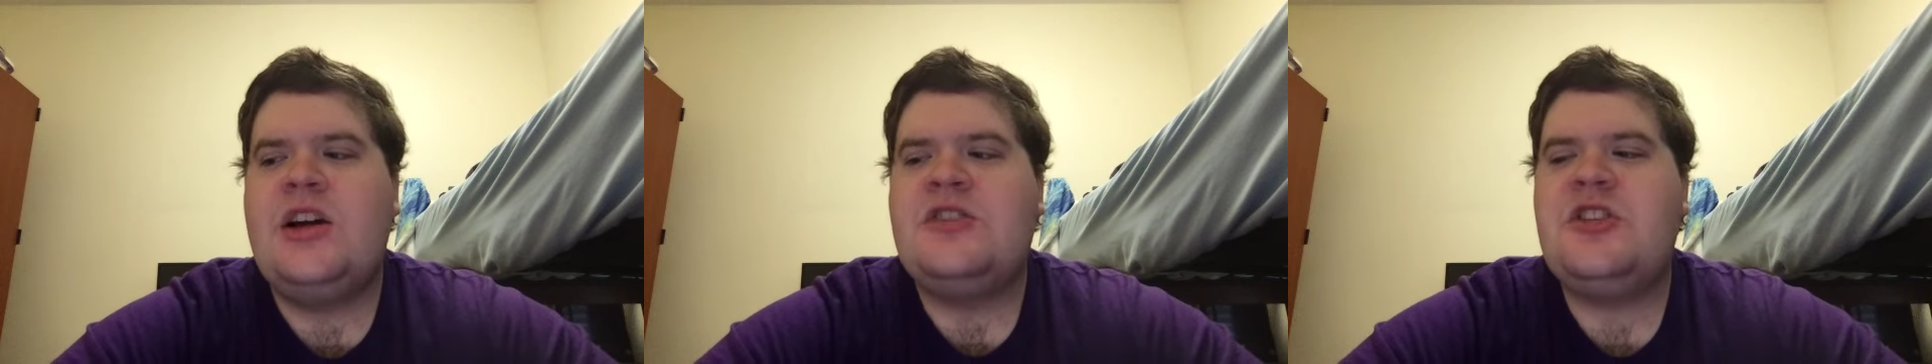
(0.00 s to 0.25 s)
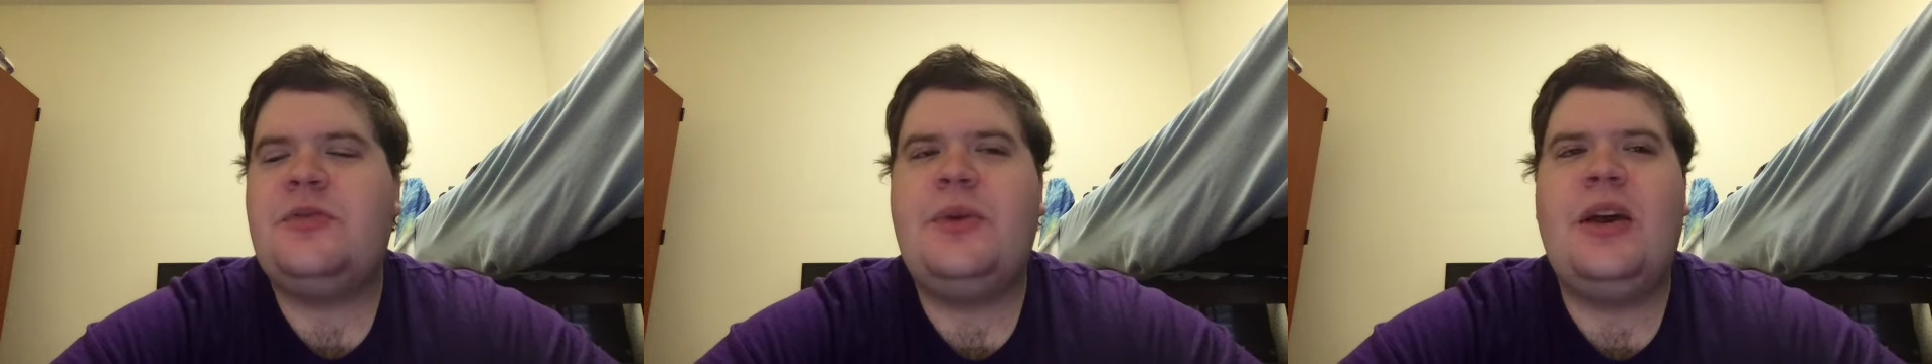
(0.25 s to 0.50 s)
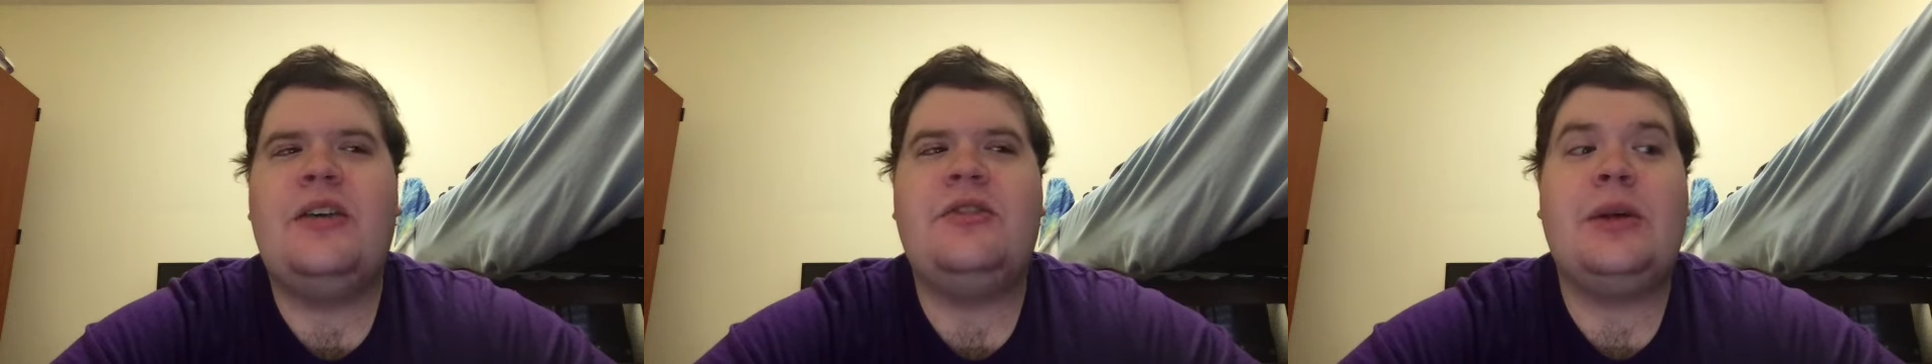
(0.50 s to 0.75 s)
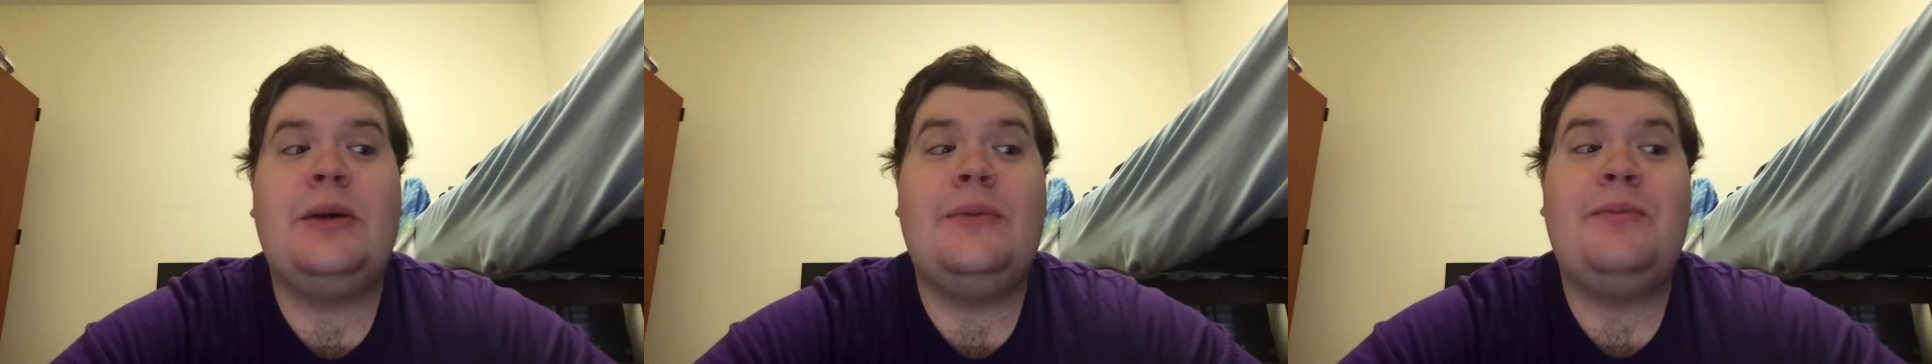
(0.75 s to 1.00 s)
Just
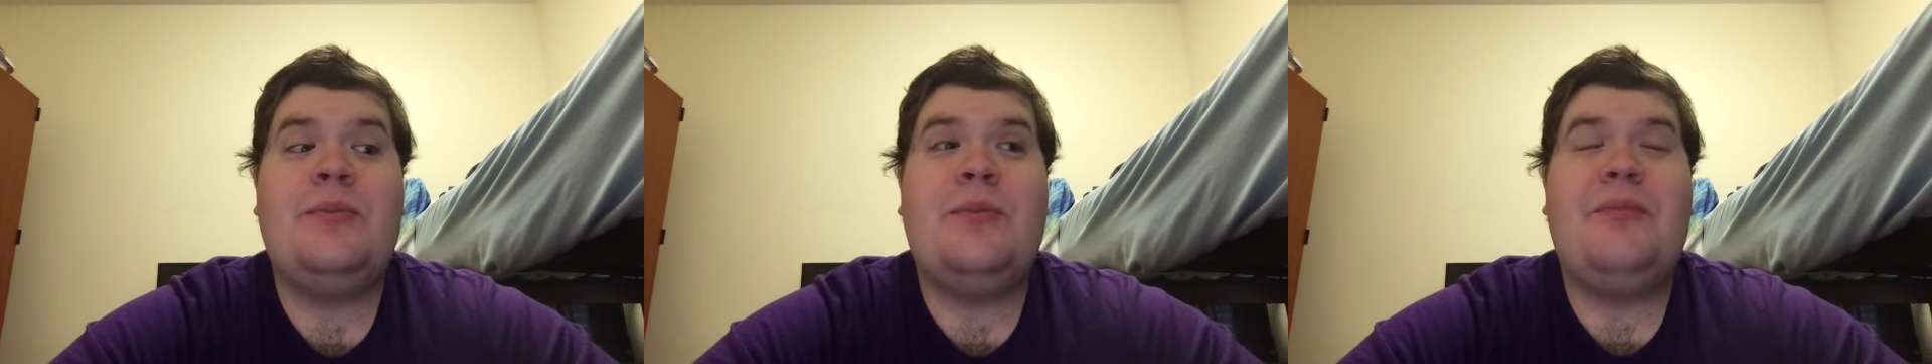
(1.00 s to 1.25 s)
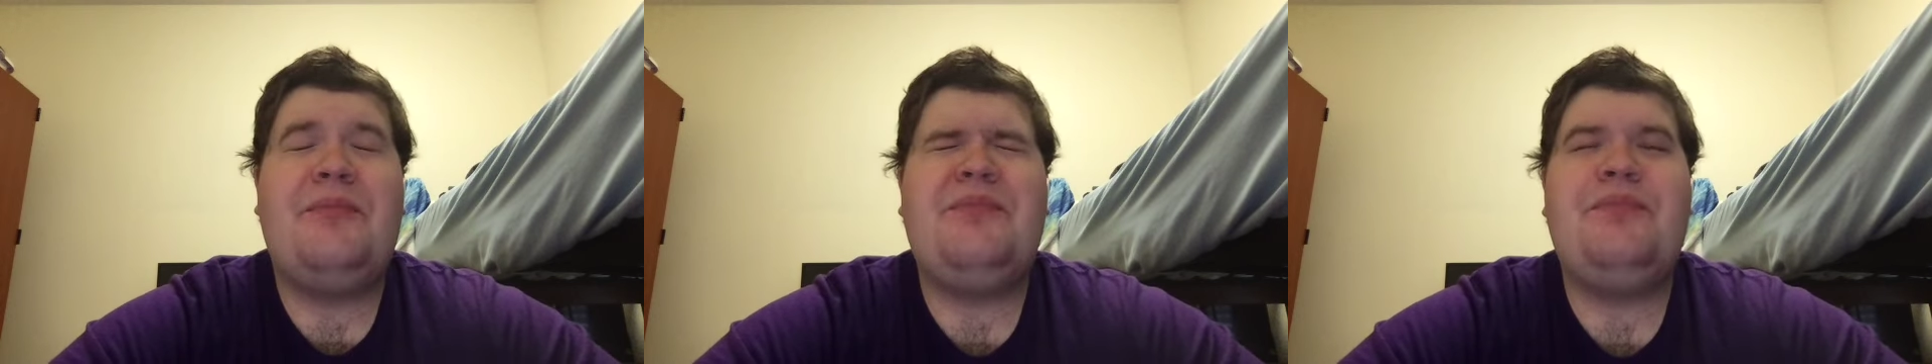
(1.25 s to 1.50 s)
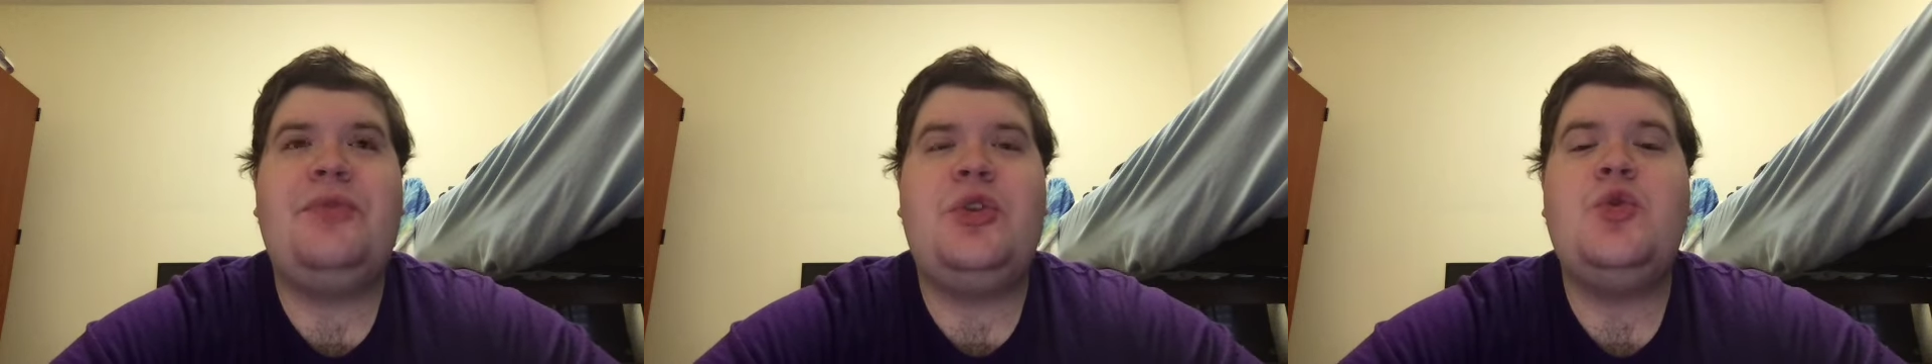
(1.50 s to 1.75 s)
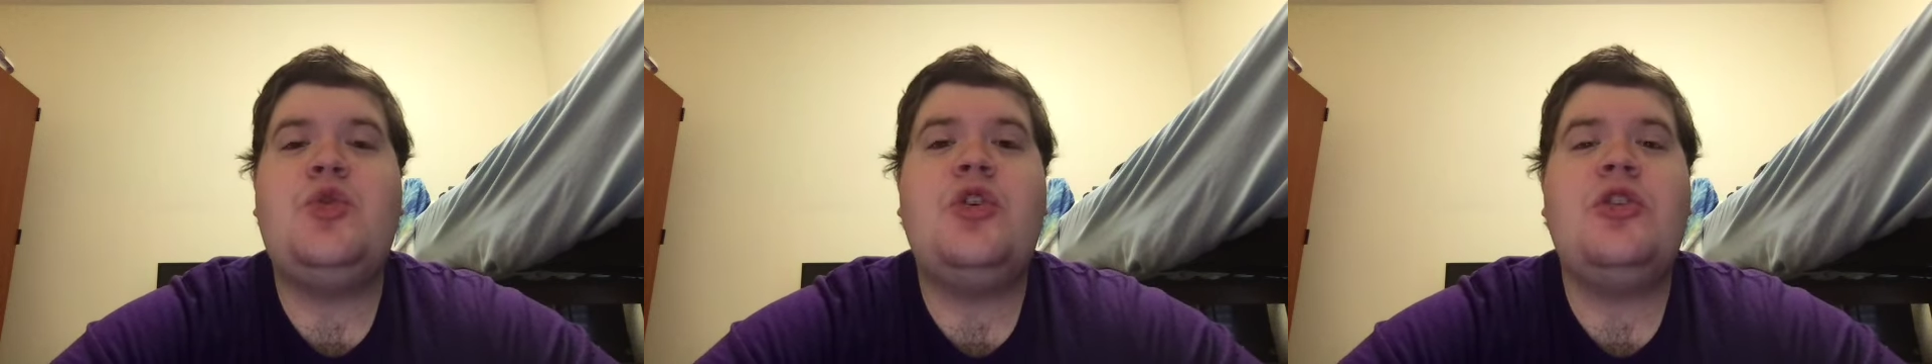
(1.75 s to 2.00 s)
because
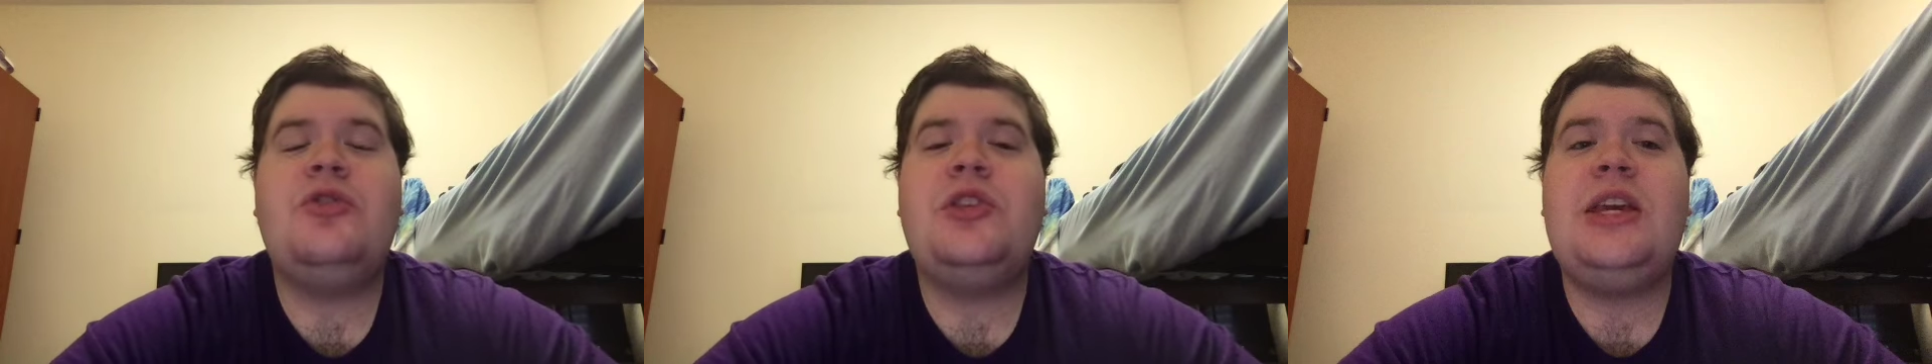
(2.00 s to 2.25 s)
you couldn't